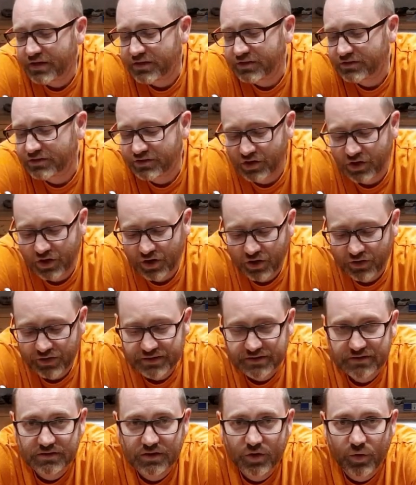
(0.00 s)
So this
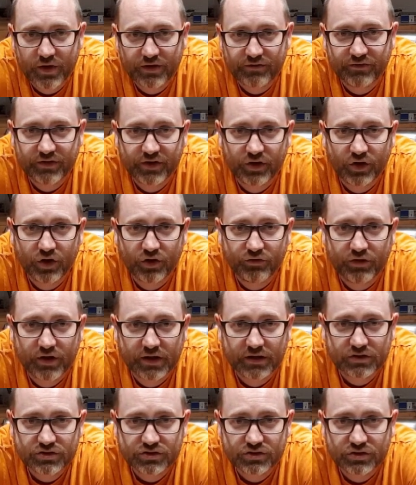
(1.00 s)
is a quick video
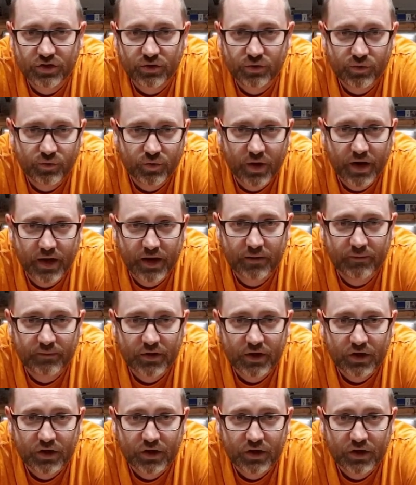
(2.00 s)
really, just to